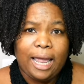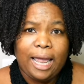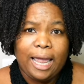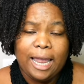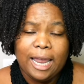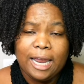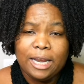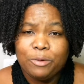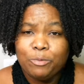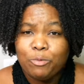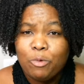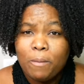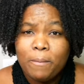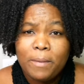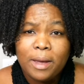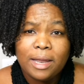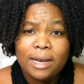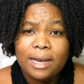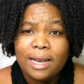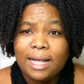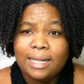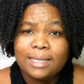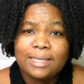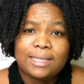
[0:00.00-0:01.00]
8
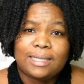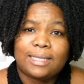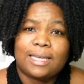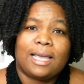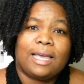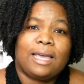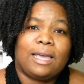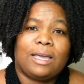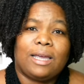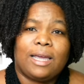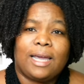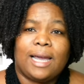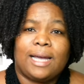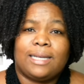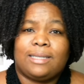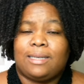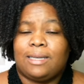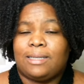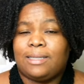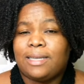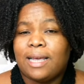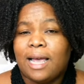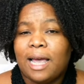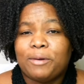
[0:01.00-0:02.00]
women, let's say, 8
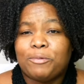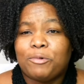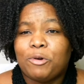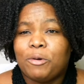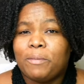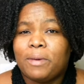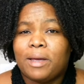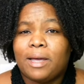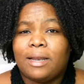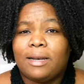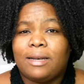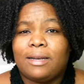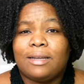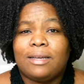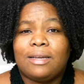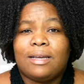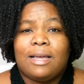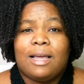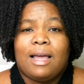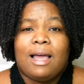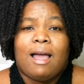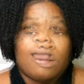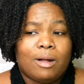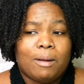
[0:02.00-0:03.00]
to 10 women.
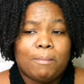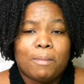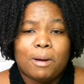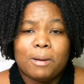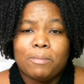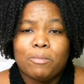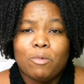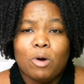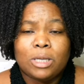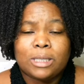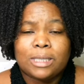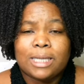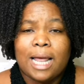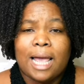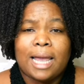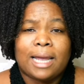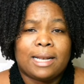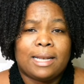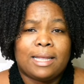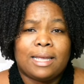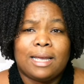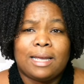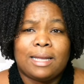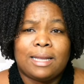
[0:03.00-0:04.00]
But most
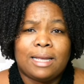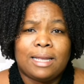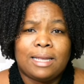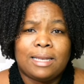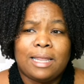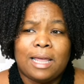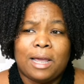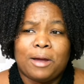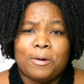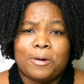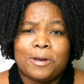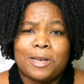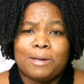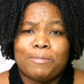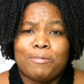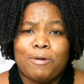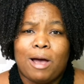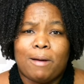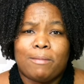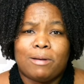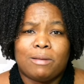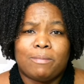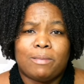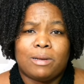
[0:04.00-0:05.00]
likely they're going to
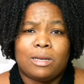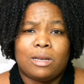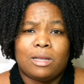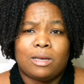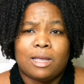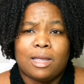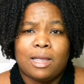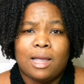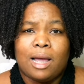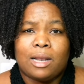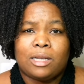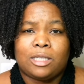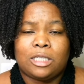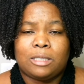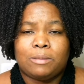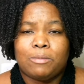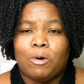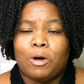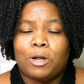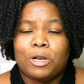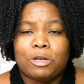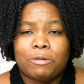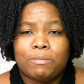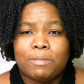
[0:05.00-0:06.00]
probably be looking at
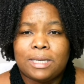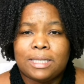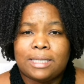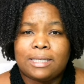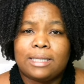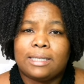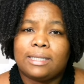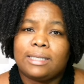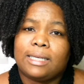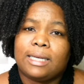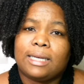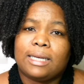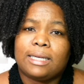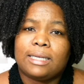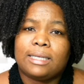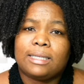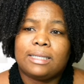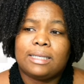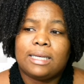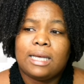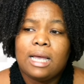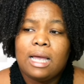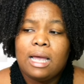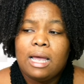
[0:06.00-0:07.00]
smaller
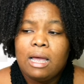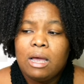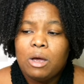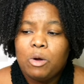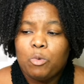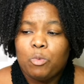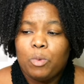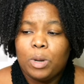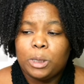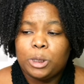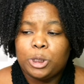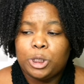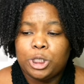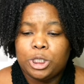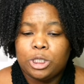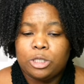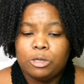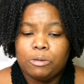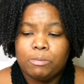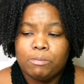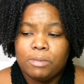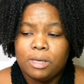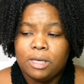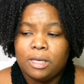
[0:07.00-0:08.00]
businesses, which
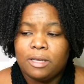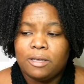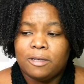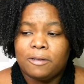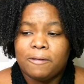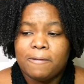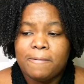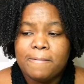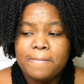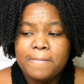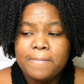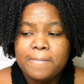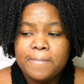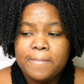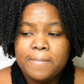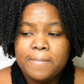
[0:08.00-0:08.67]
to me